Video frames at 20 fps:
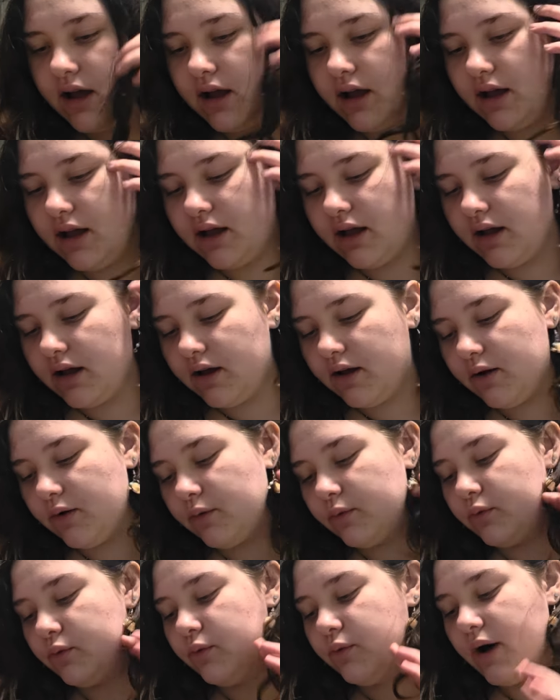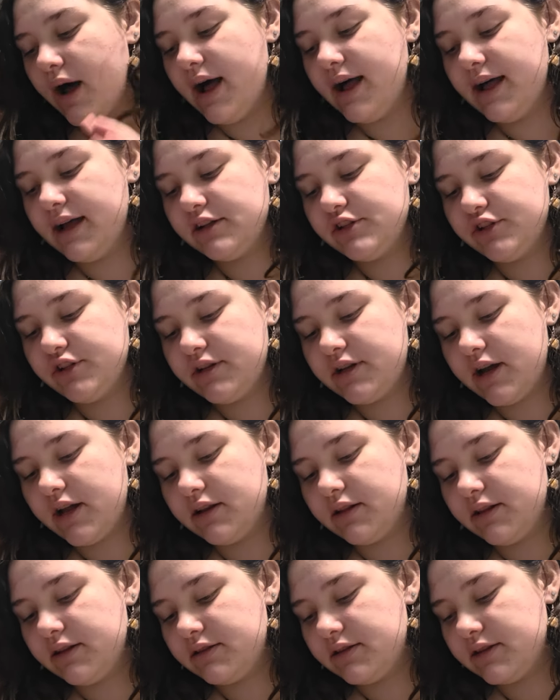Oh, I actually
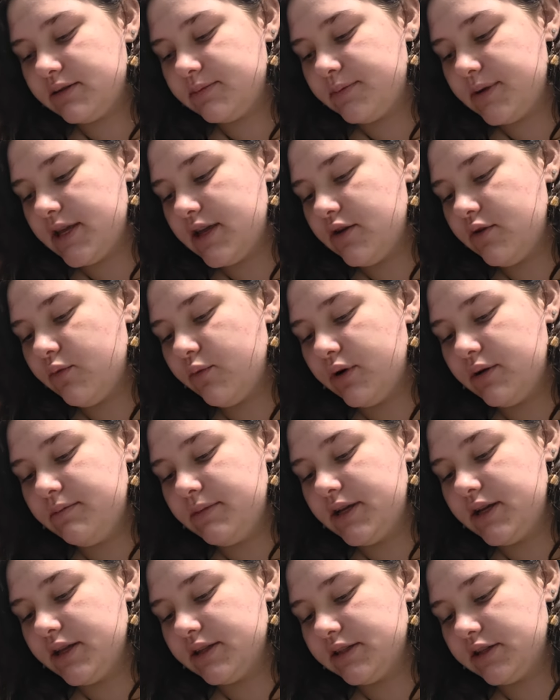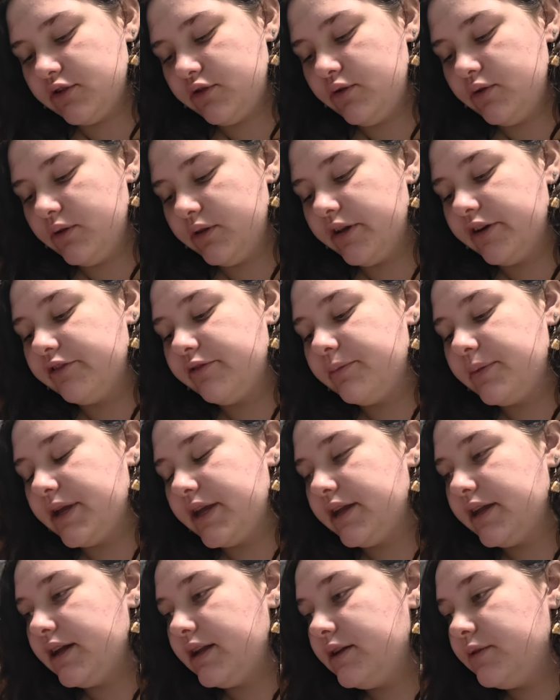kind of like this pink one because I know you love
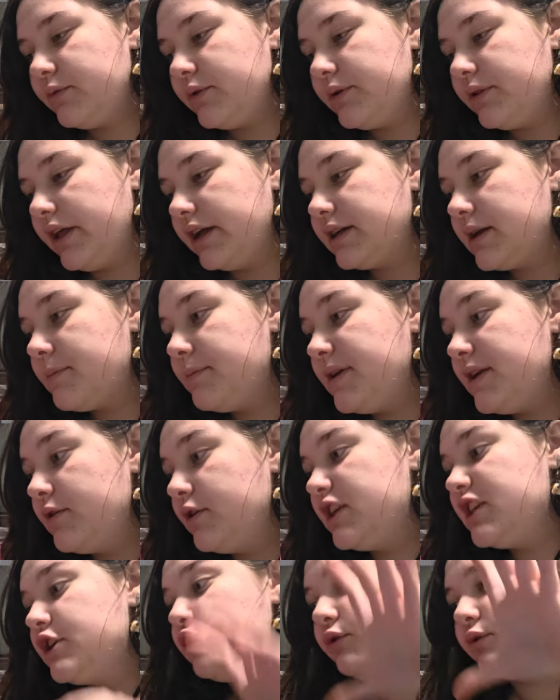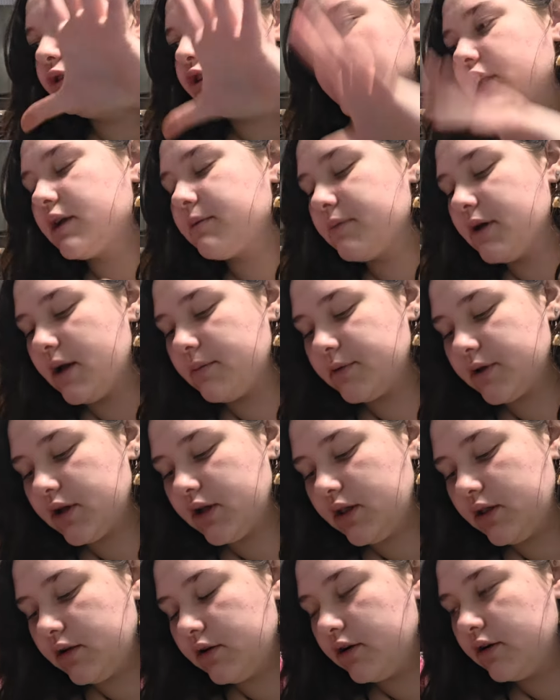pink and it would like be a huge like pop
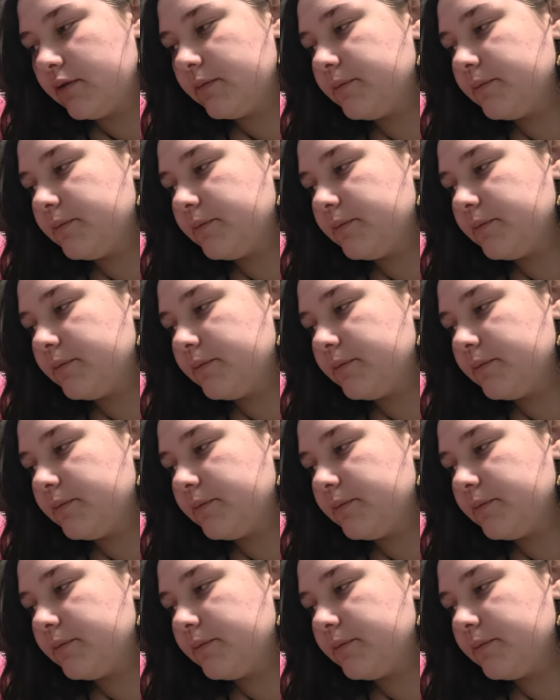color.